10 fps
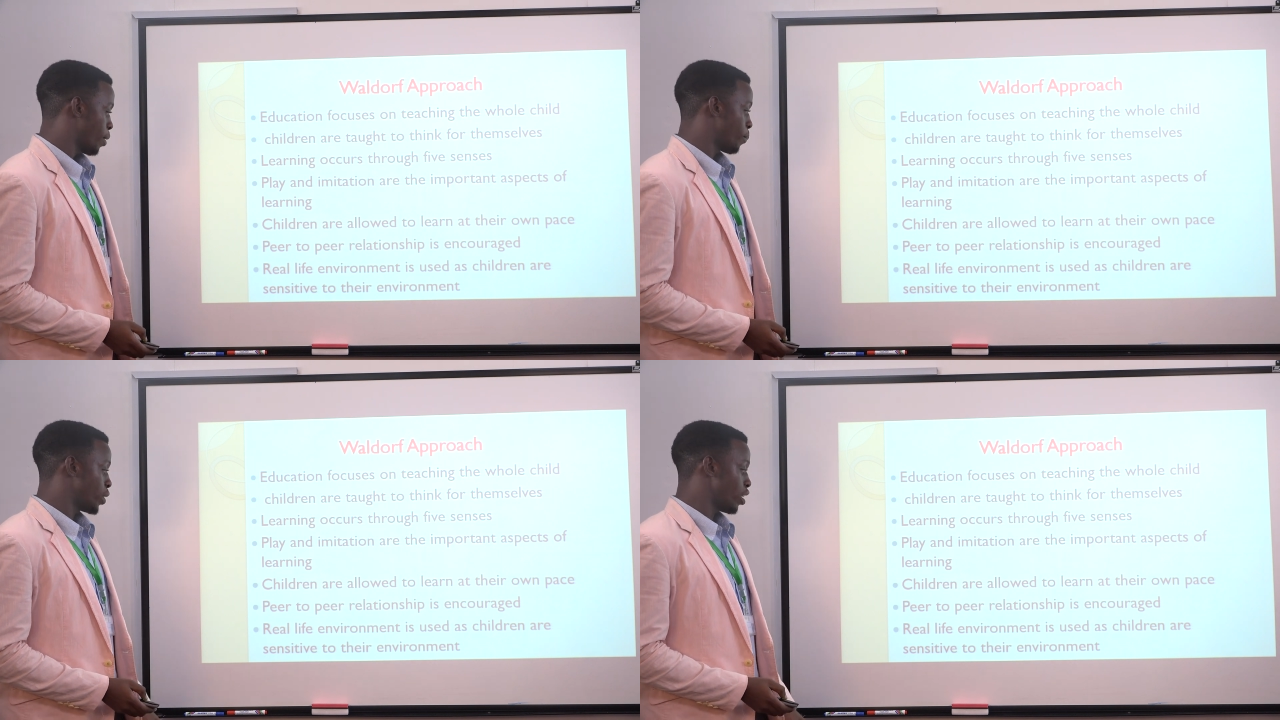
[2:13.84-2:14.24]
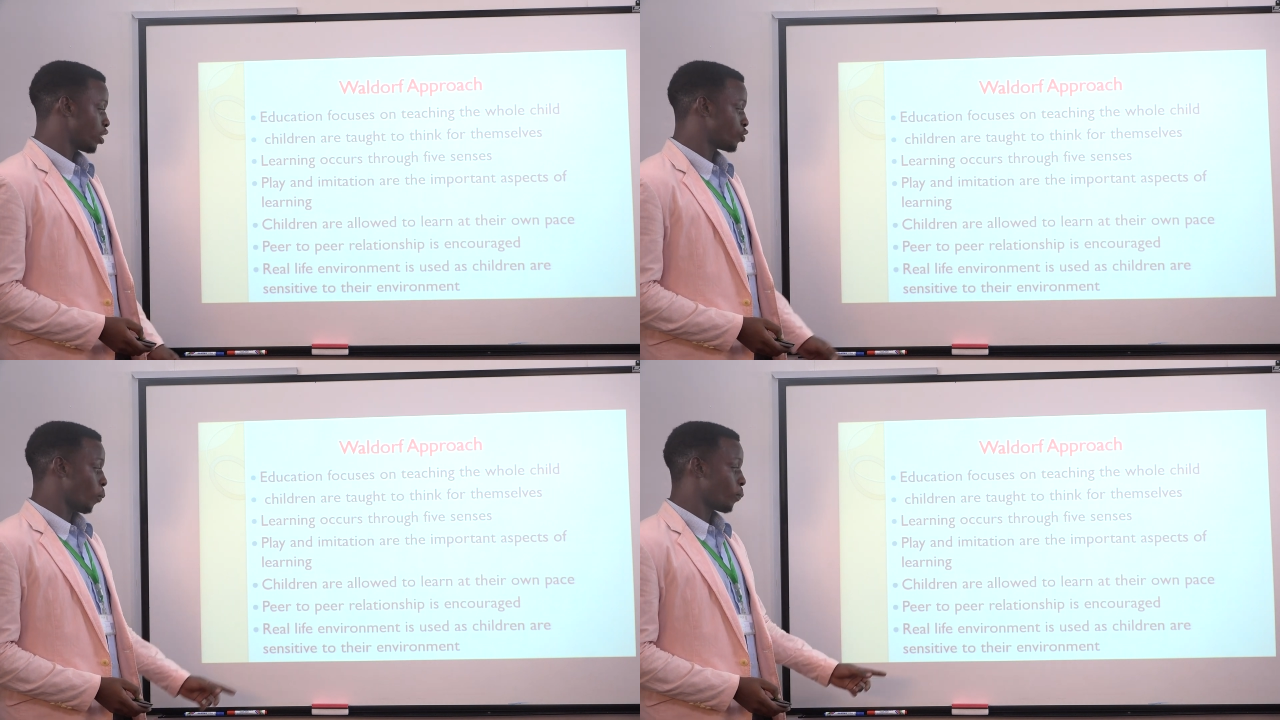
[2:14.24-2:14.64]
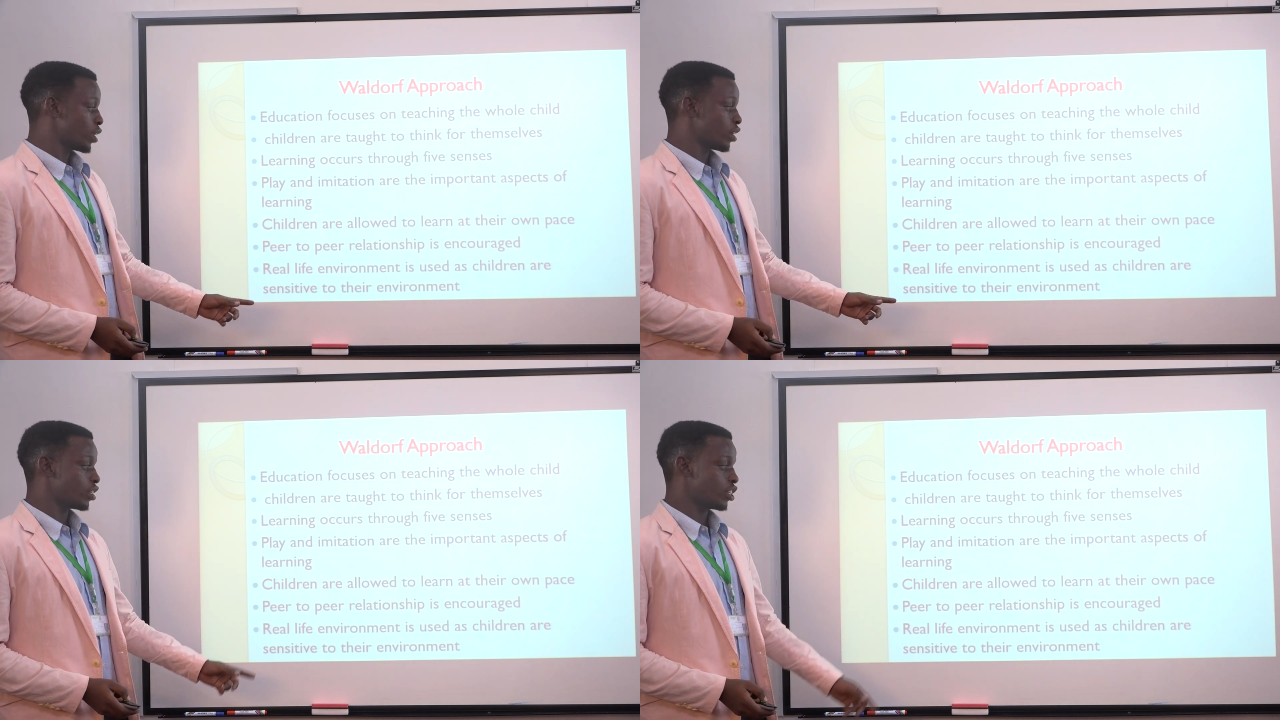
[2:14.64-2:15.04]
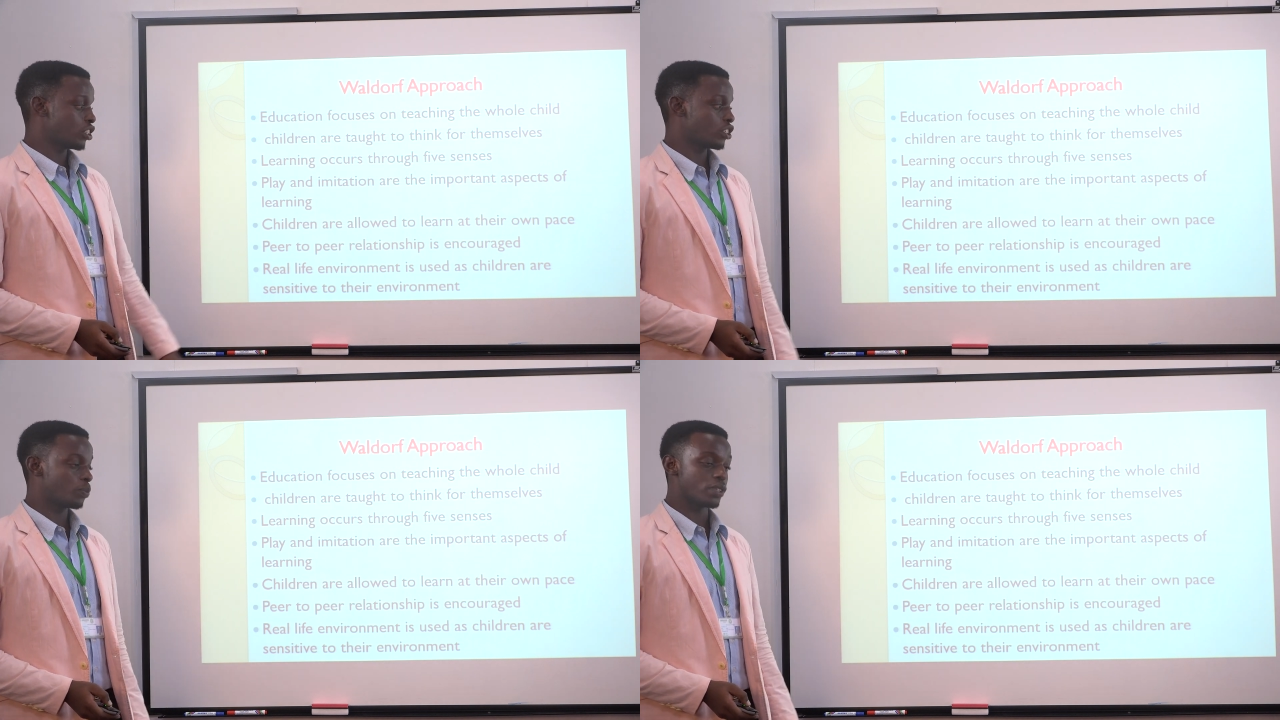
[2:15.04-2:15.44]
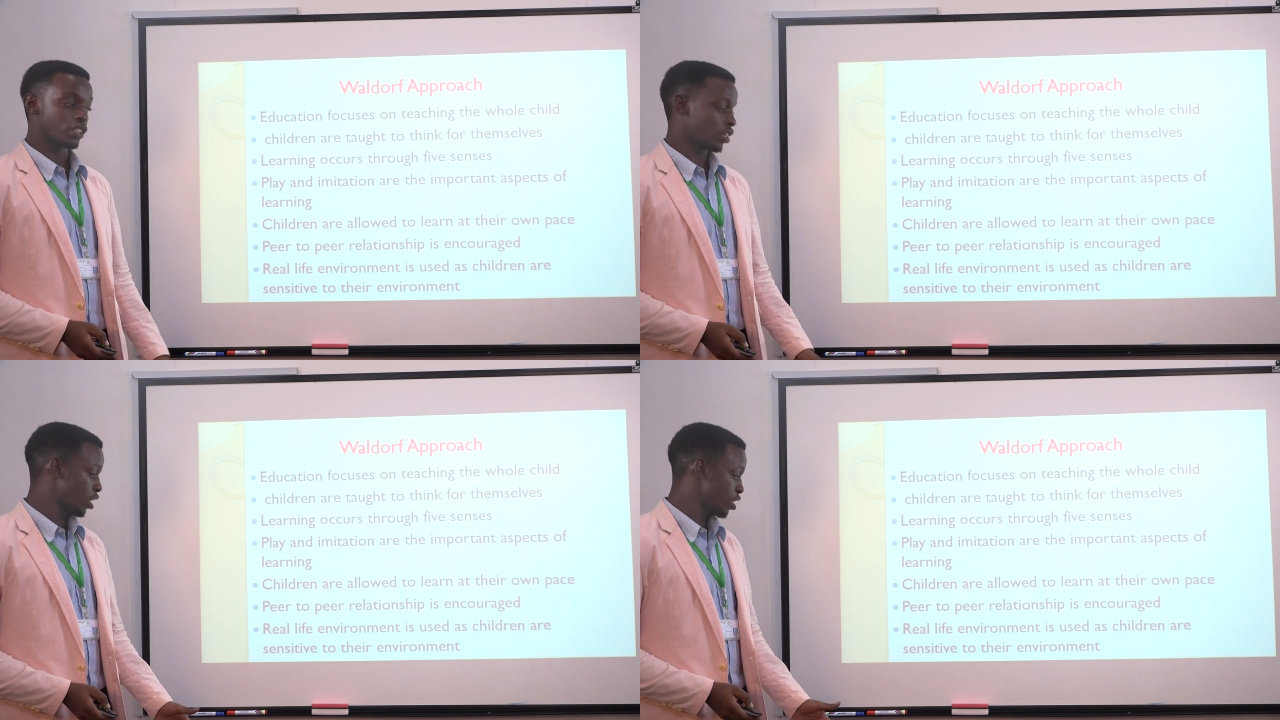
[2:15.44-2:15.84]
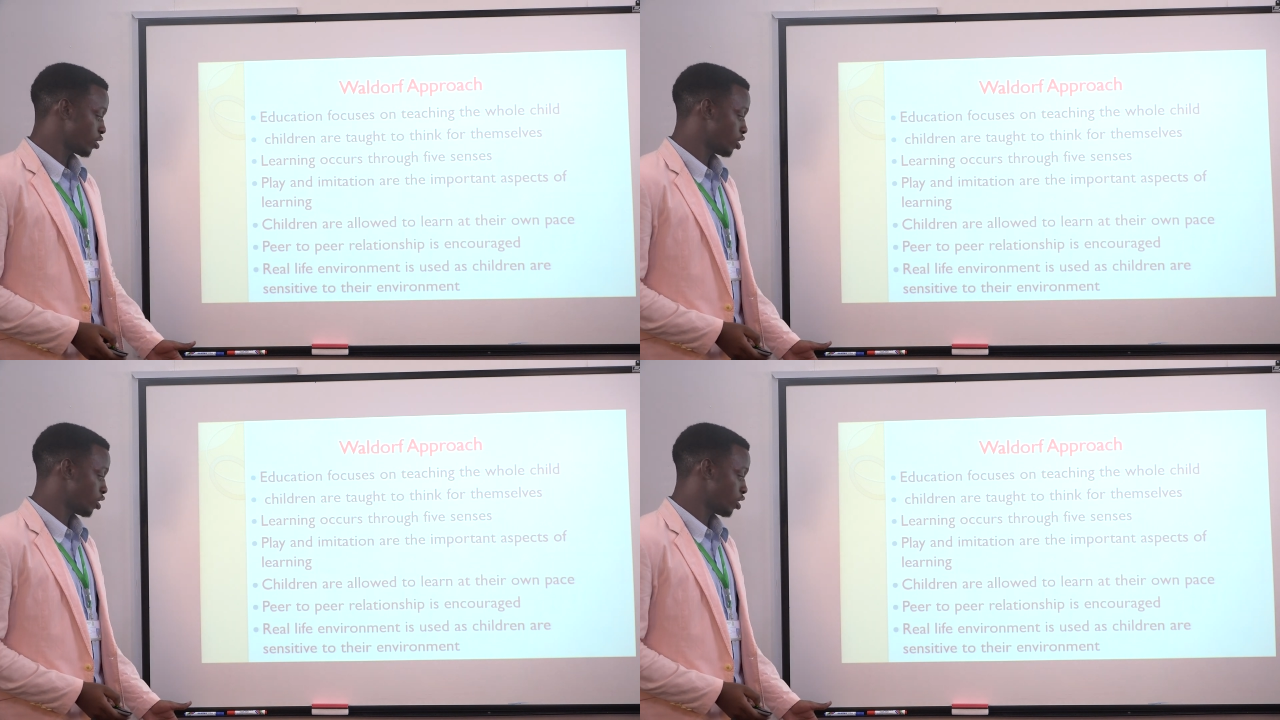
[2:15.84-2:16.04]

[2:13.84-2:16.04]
Peer-to-peer relationship is encouraged,